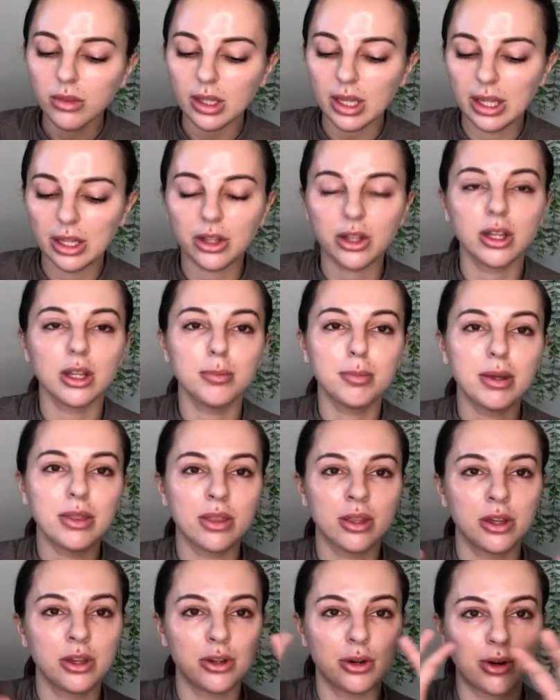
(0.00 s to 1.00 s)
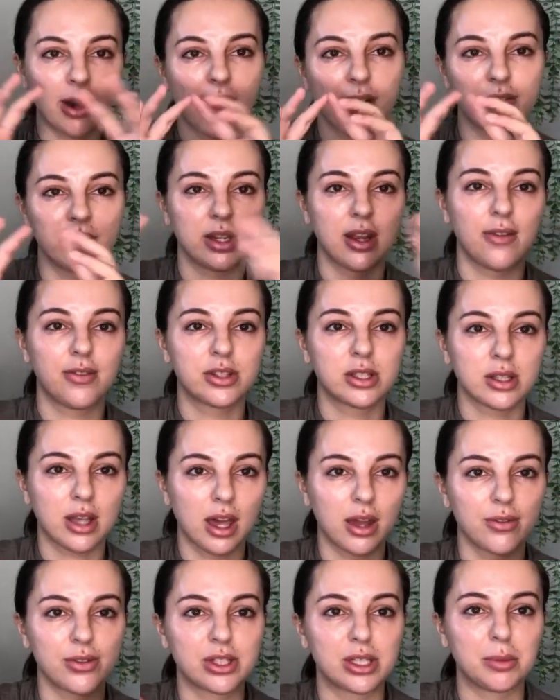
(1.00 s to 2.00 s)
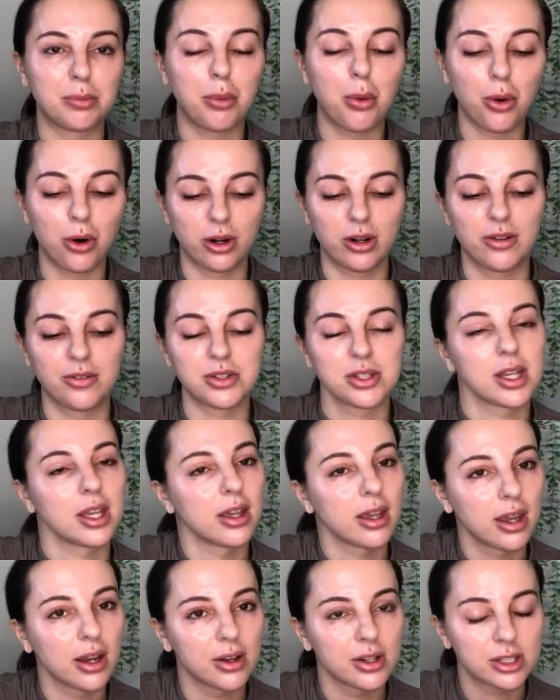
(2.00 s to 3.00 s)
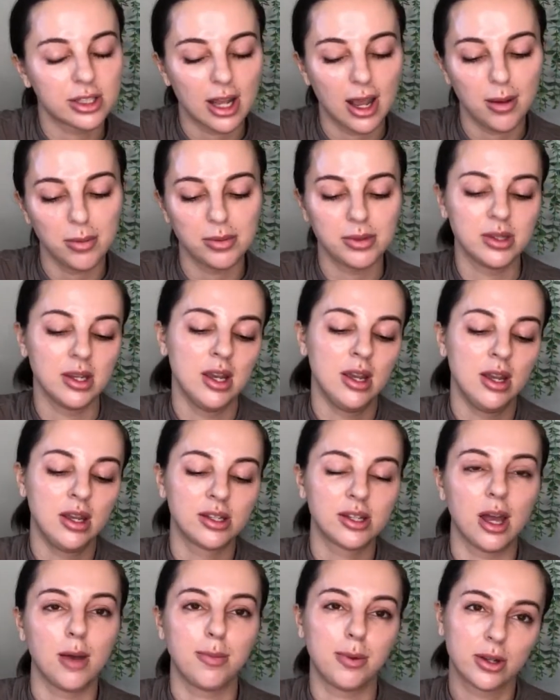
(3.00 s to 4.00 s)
It could be that you don't have enough kind of supportive skincare steps to help